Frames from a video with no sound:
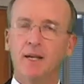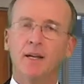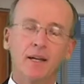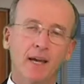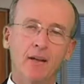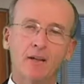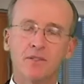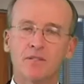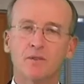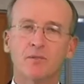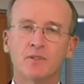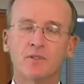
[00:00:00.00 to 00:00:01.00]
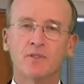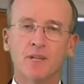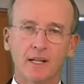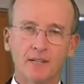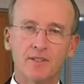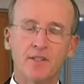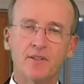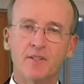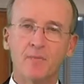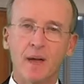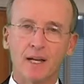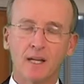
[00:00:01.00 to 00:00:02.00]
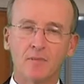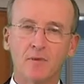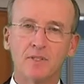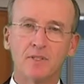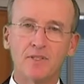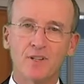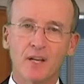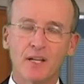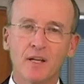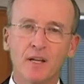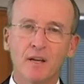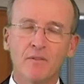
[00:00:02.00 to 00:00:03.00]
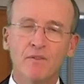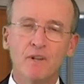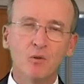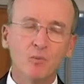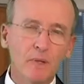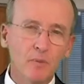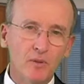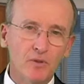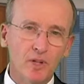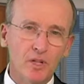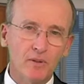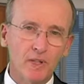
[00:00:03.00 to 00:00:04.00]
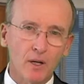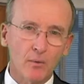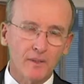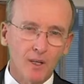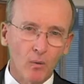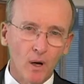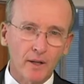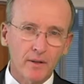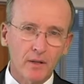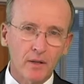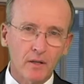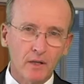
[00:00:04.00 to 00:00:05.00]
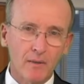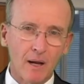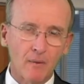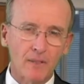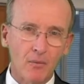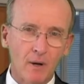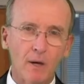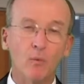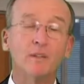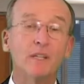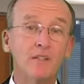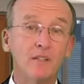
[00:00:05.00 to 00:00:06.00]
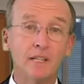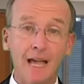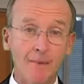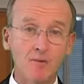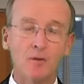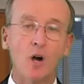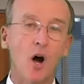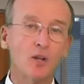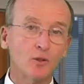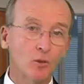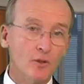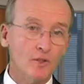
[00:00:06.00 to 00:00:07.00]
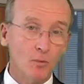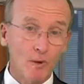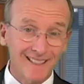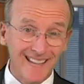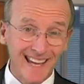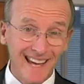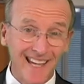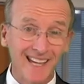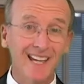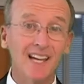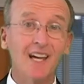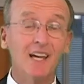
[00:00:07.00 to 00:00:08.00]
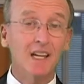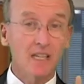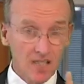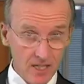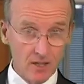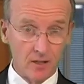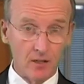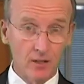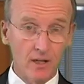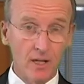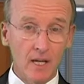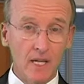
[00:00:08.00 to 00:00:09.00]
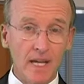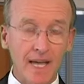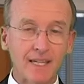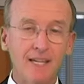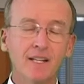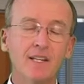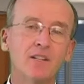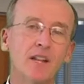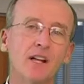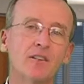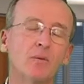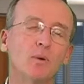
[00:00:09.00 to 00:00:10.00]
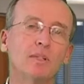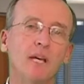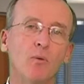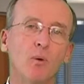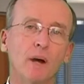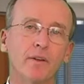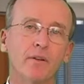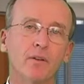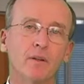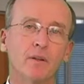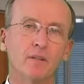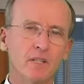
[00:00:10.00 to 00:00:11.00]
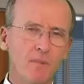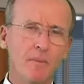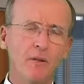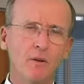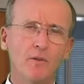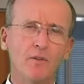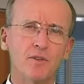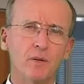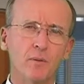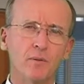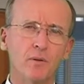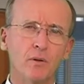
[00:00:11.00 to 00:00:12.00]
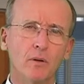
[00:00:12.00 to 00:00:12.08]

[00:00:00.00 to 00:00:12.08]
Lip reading: Hang on, just a second. Let's hear, just back up for just a second. Visual people judge everything on what they what? Come on, what they what? What they see, absolutely. Auditories on what they hear, and kinesthetics on what they what? This may be new for some of you.